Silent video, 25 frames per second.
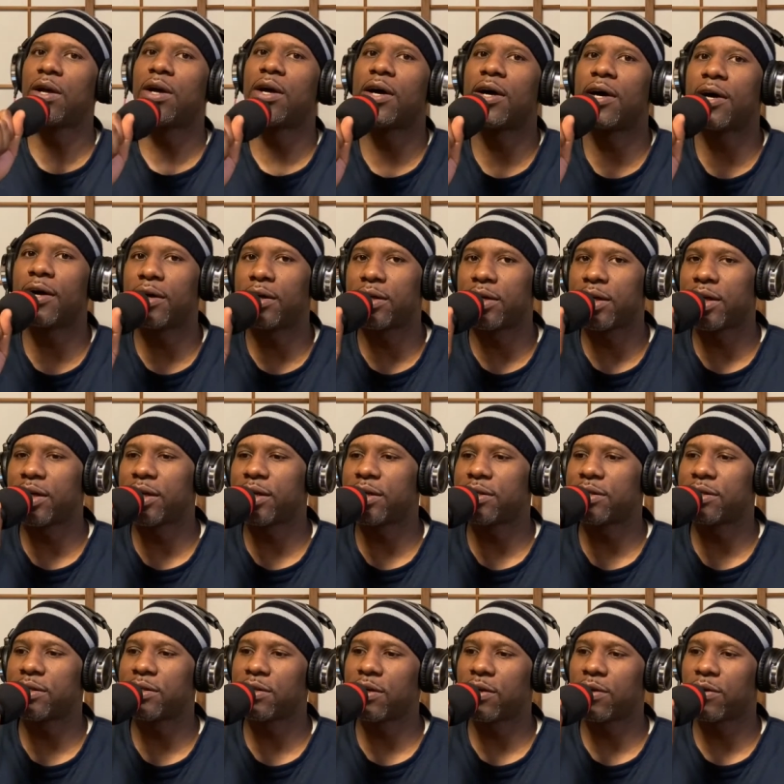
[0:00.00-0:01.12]
And
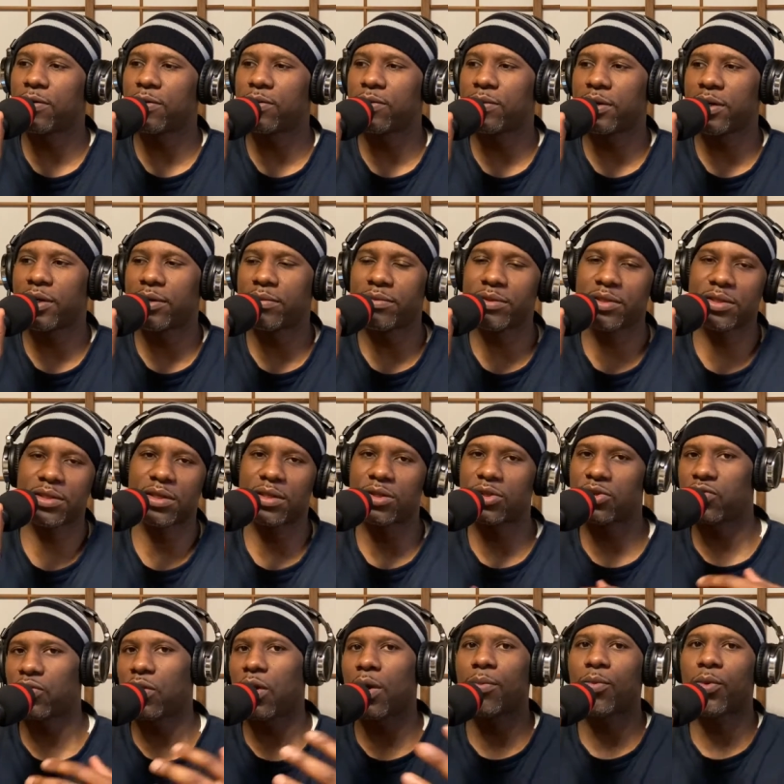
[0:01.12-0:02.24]
just to
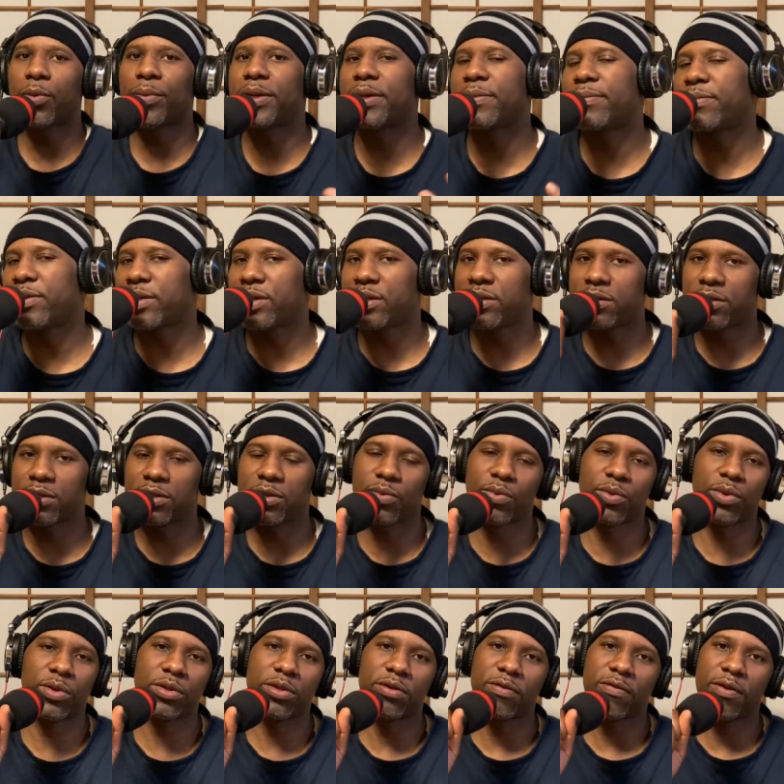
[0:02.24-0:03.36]
draw more people into the
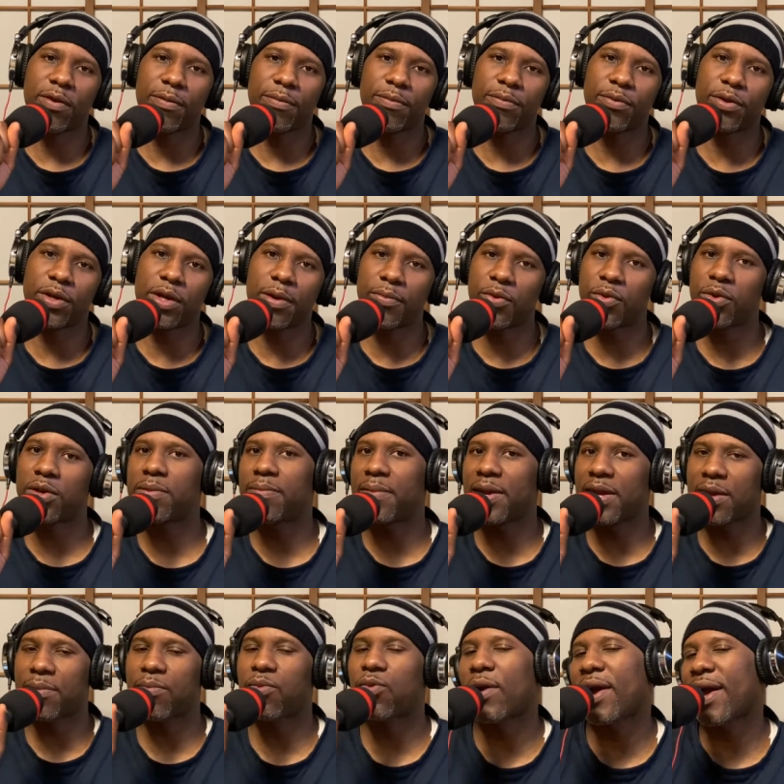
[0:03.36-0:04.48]
world of Kabuki, make
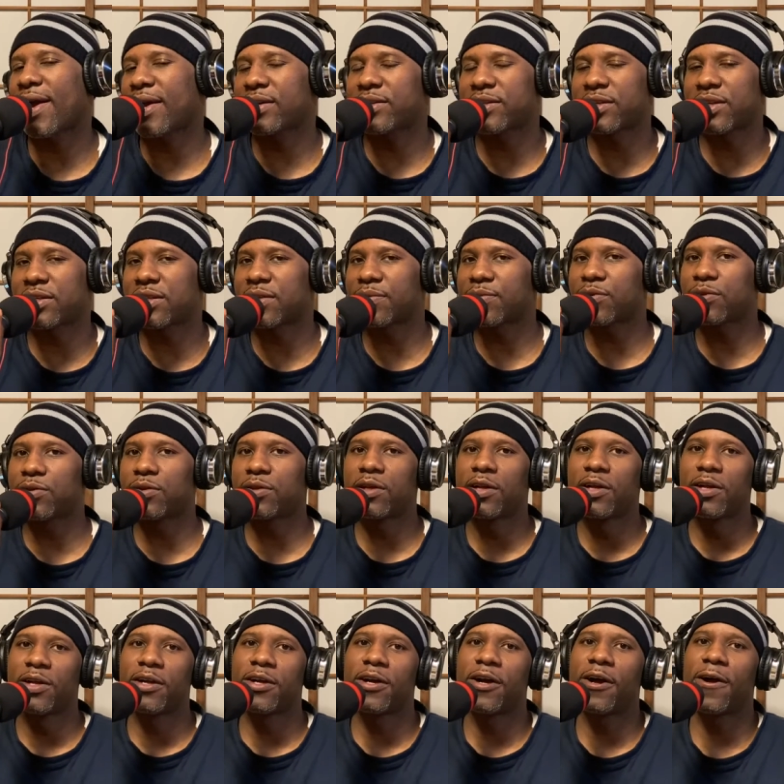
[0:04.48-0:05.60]
it more accessible,
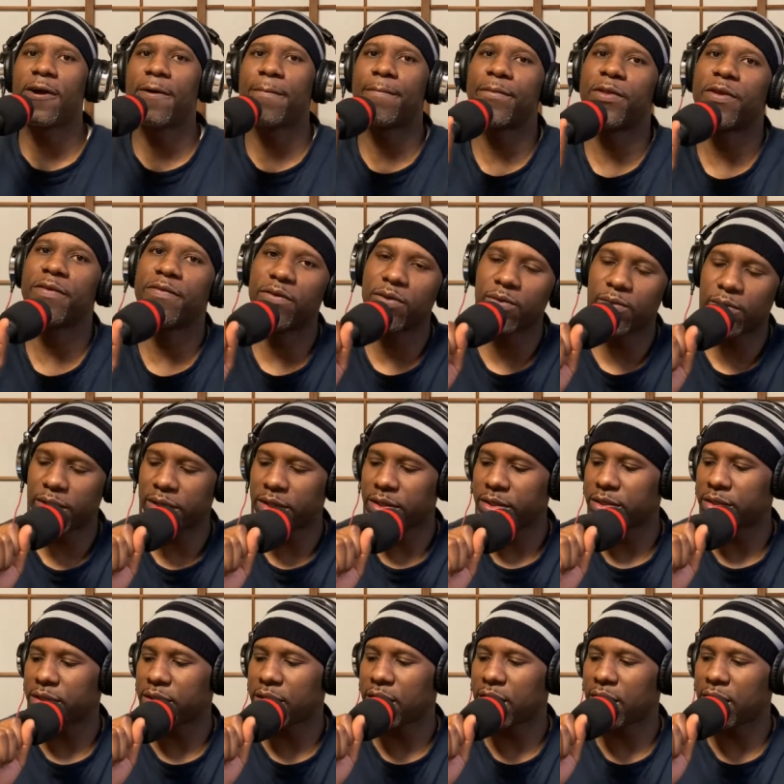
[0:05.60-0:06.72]
if you will.